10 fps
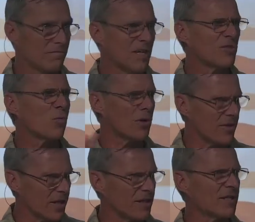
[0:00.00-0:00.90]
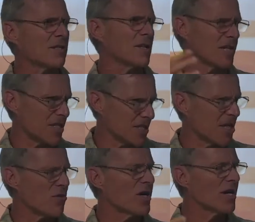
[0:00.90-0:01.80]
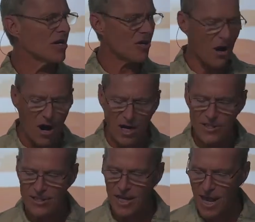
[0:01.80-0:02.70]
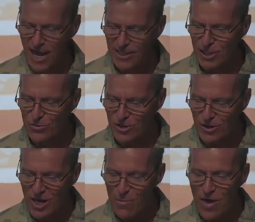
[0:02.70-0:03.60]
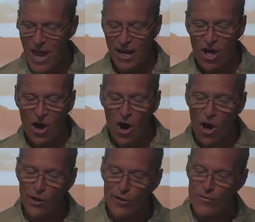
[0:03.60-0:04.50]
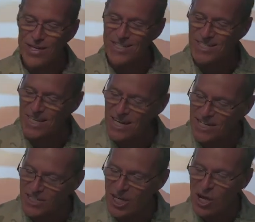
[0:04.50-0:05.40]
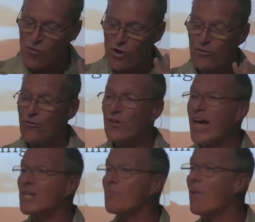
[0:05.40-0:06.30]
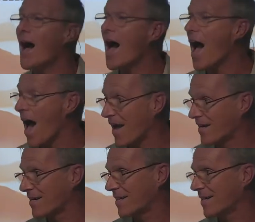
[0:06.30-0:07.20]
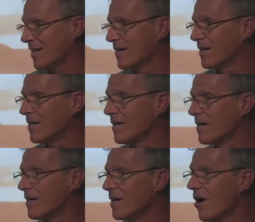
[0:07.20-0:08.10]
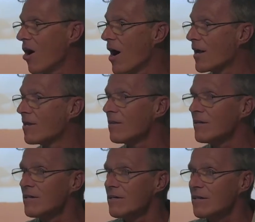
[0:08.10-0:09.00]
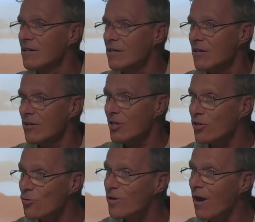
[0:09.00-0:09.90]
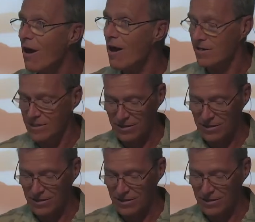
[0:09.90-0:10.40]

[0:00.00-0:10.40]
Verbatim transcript: it's worth it. It's a necessary cost that has to be made. All of these things reflect back on the human heart.